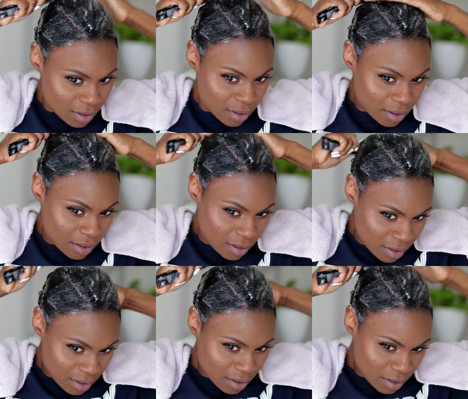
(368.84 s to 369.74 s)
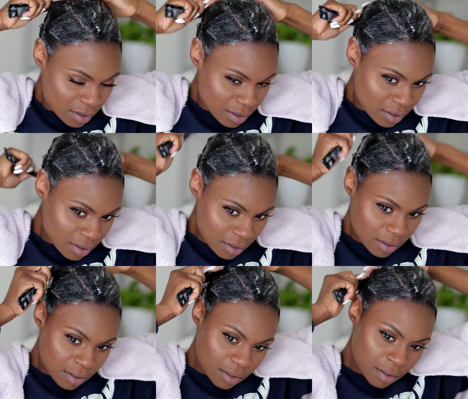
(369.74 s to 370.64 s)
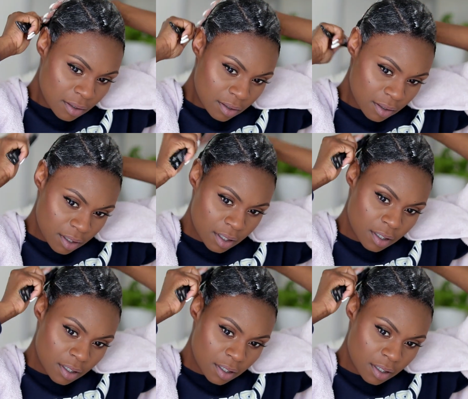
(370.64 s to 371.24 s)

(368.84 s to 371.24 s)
[no speech]